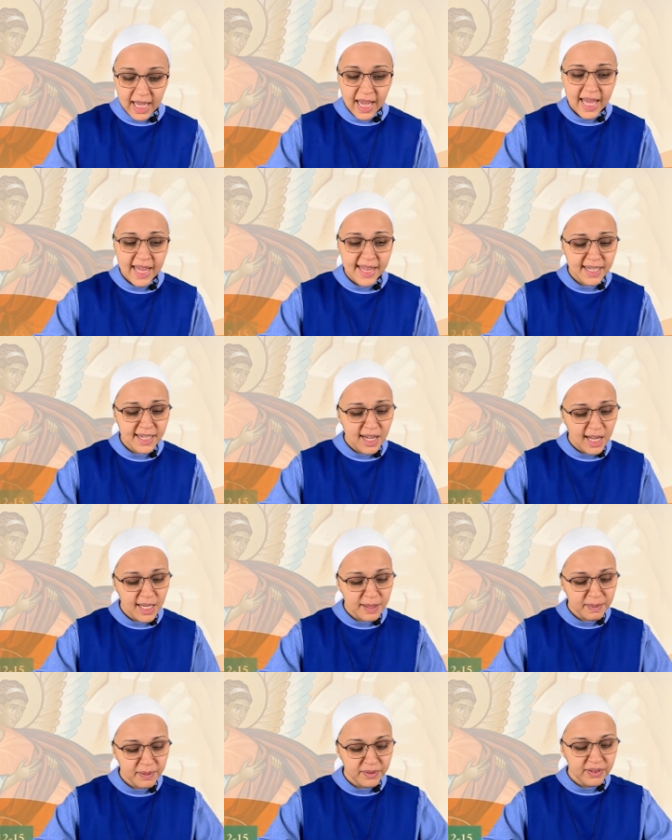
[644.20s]
And the
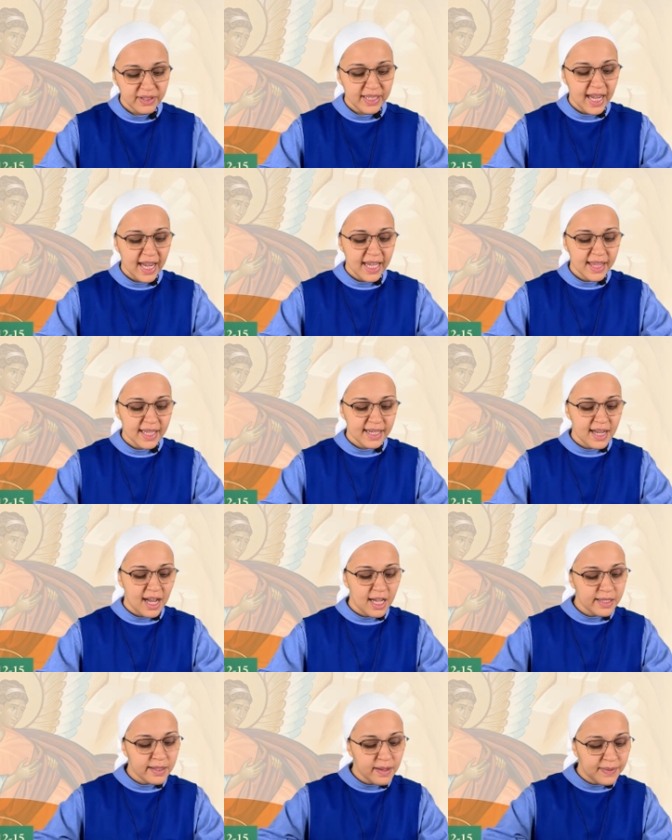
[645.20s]
gospel today, the
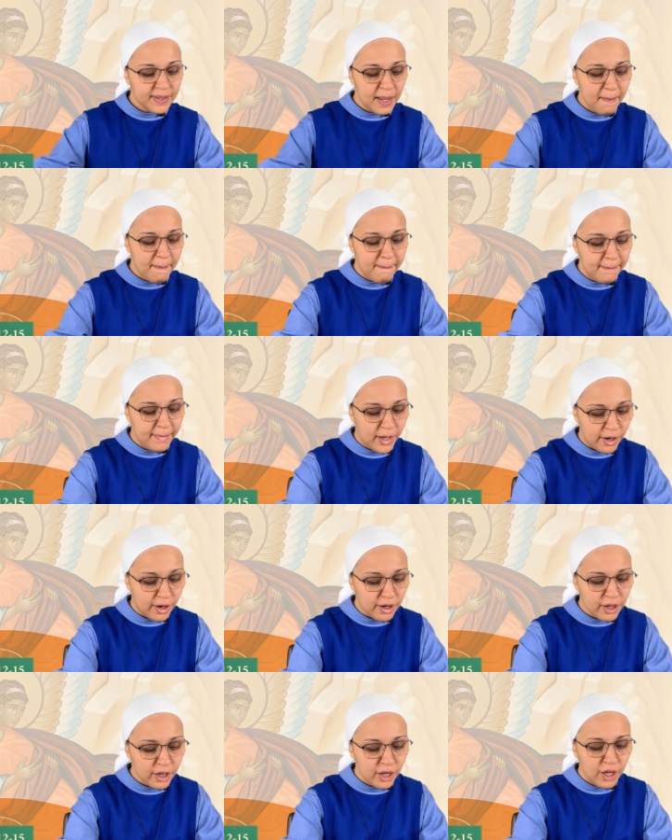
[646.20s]
Gospel of St.
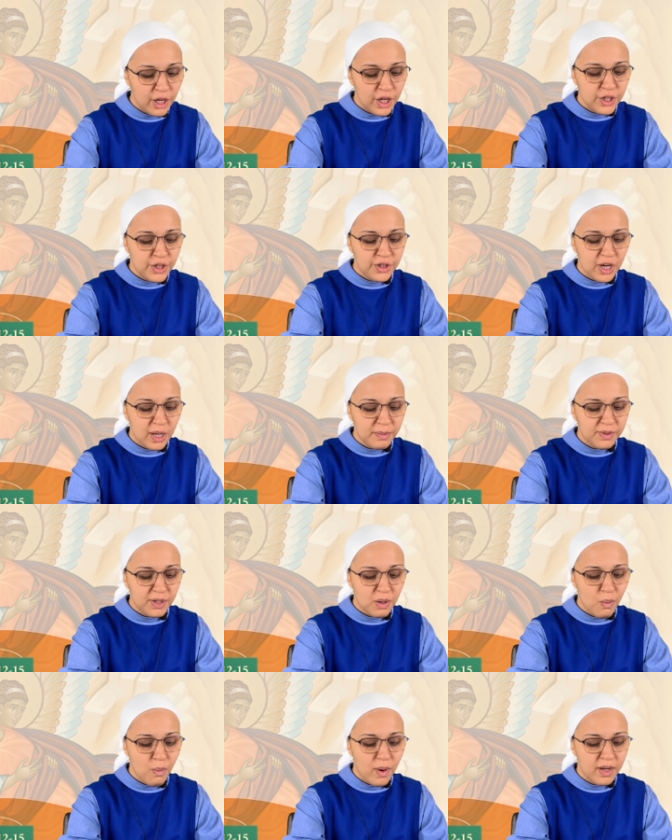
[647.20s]
Mark,
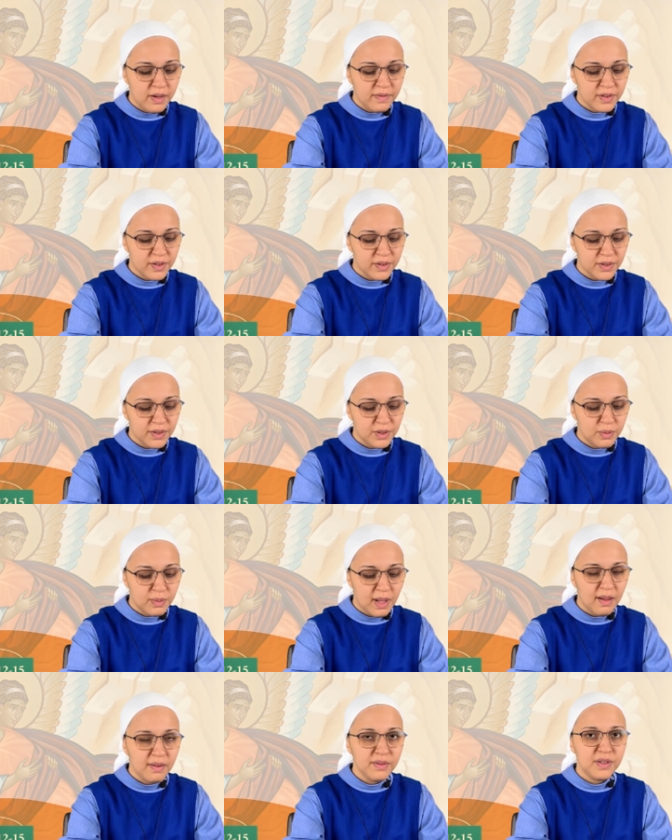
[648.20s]
chapter 1, verses
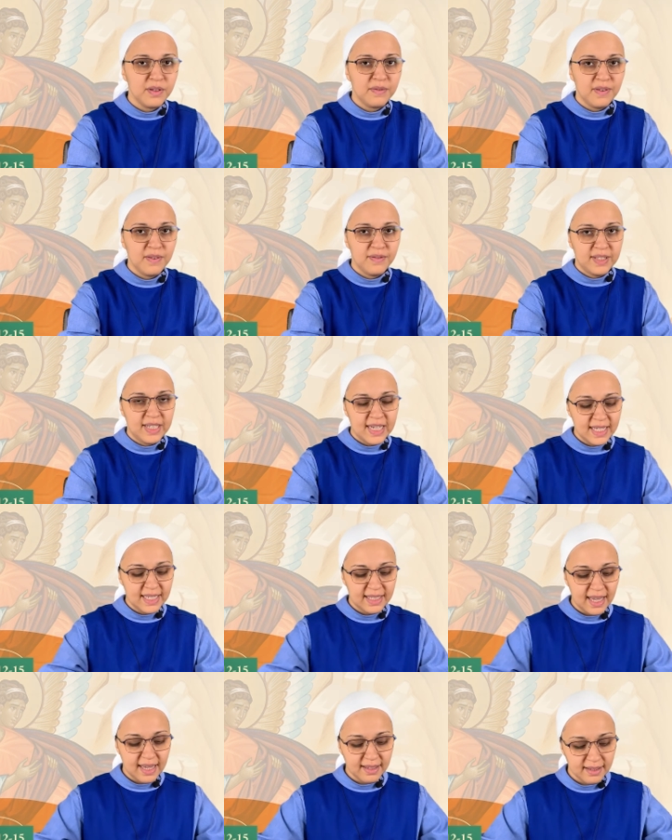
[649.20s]
12 to 15
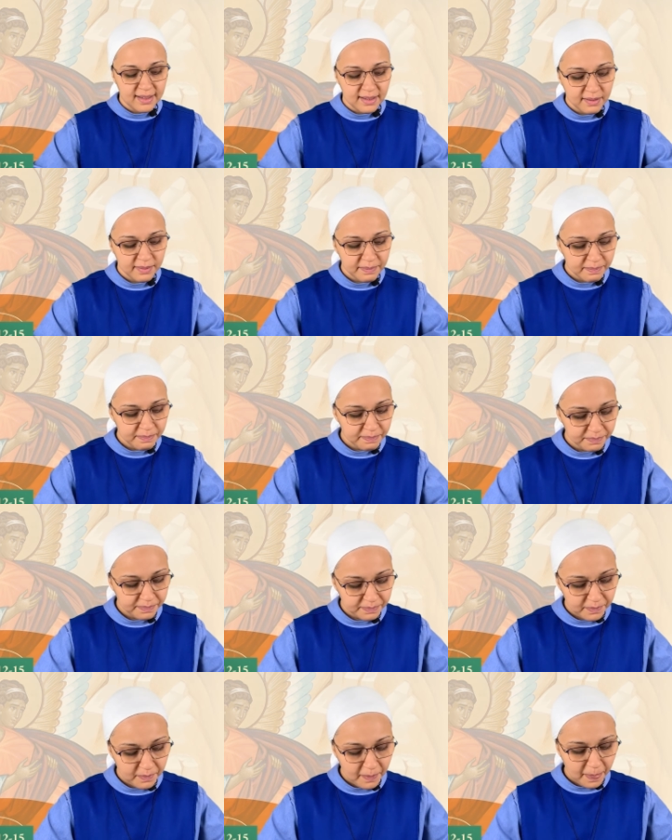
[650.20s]
says,
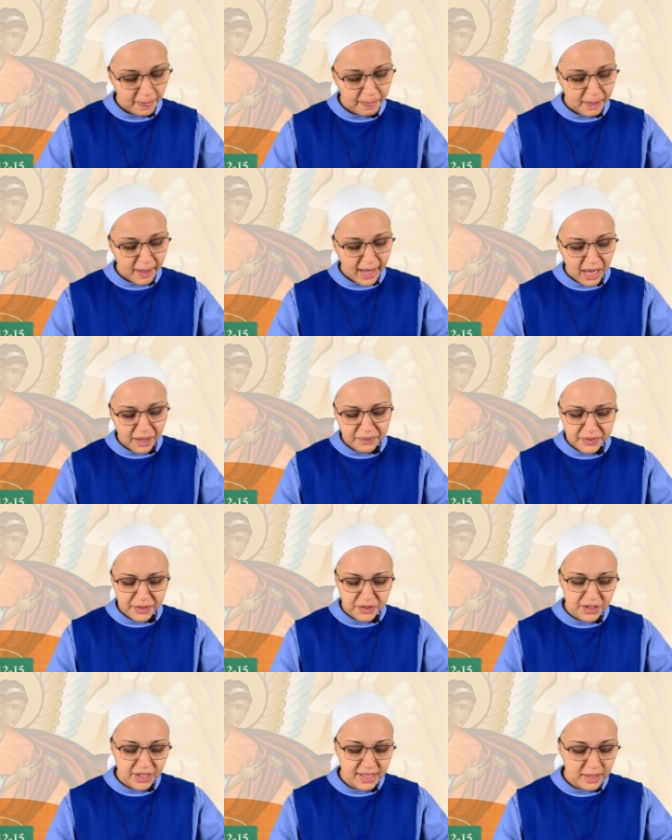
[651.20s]
"After
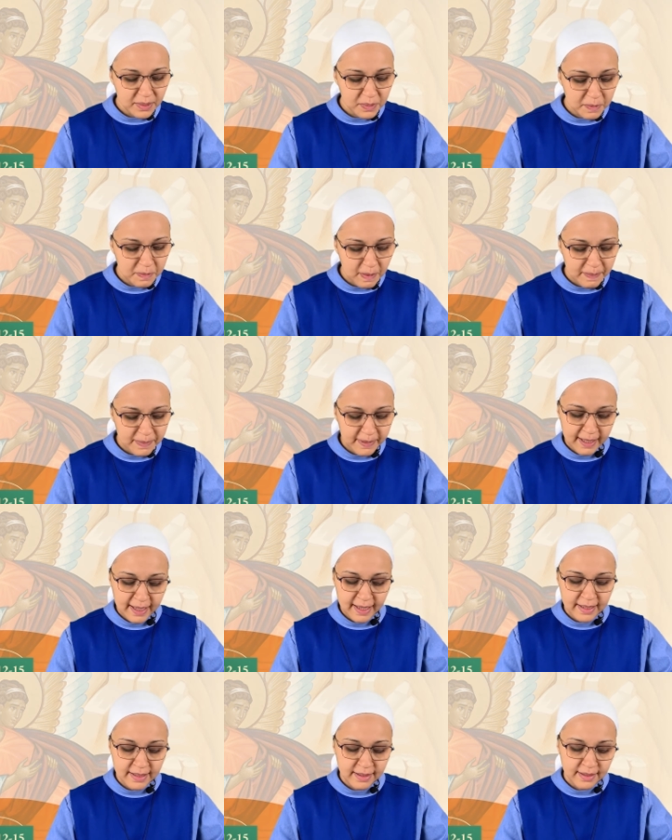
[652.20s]
Jesus was
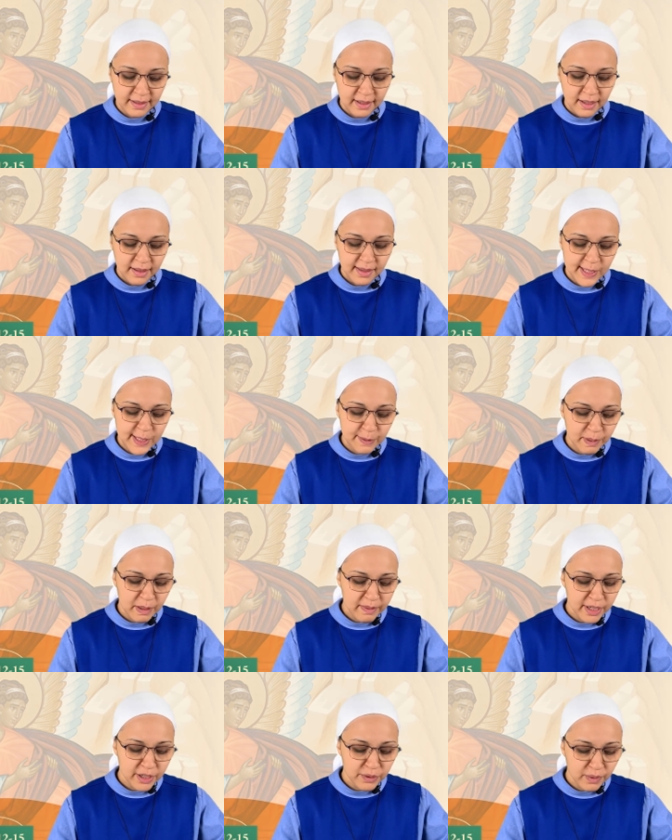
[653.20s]
baptized, the
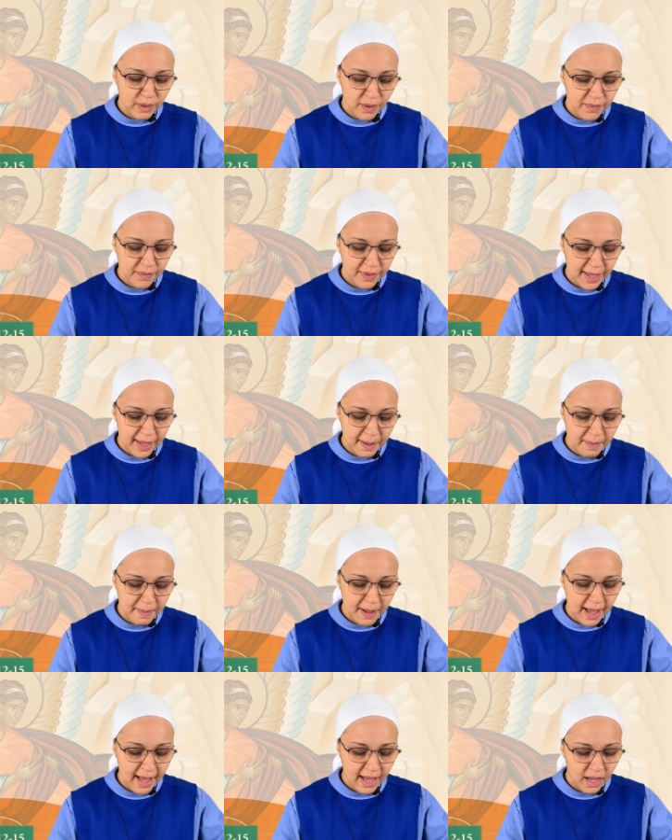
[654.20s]
Spirit drove him
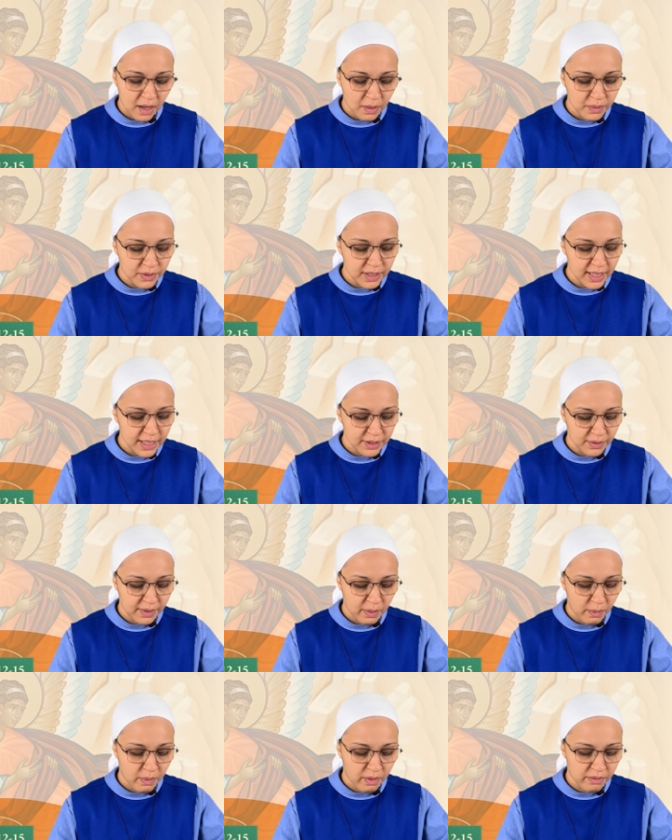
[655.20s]
out into
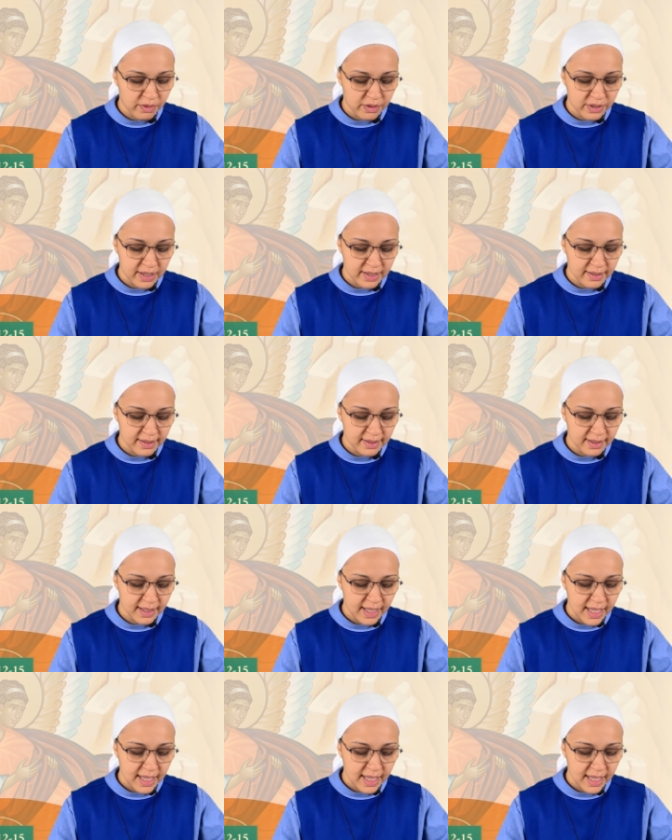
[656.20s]
the wilderness.